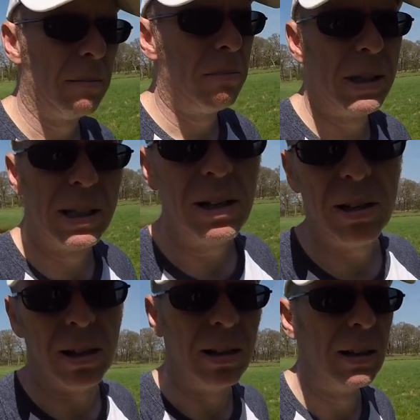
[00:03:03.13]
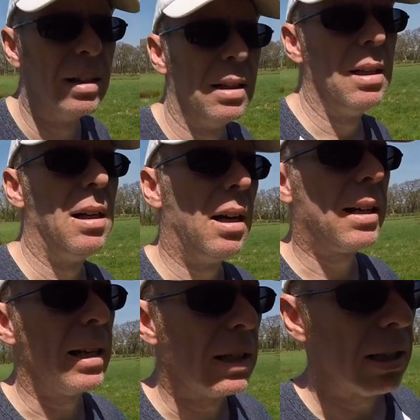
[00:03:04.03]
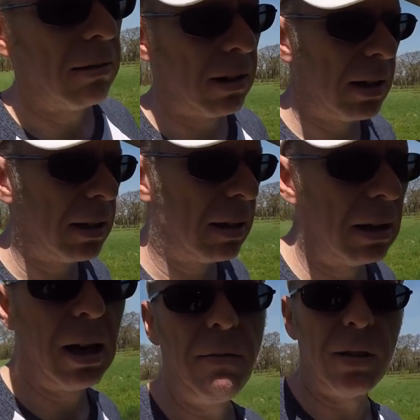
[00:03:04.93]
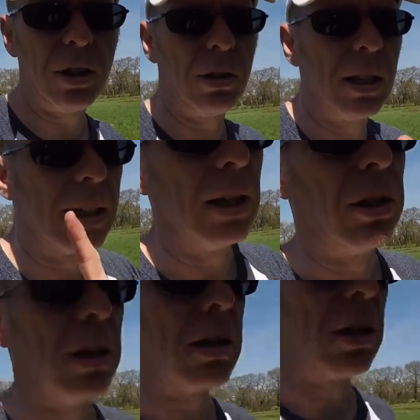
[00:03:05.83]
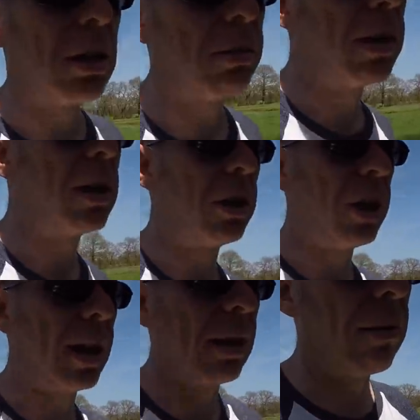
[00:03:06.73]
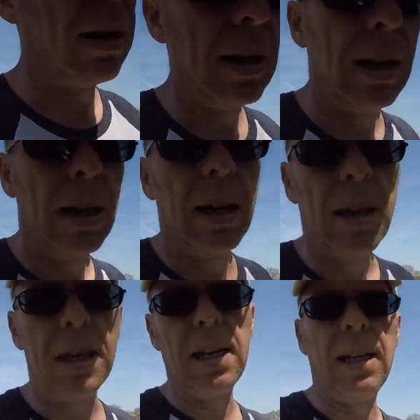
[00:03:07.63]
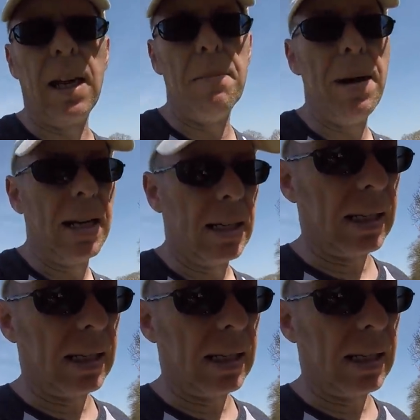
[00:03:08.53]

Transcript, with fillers: bizarre. Okay, so hopefully two locations. I just wanted to check out the Menace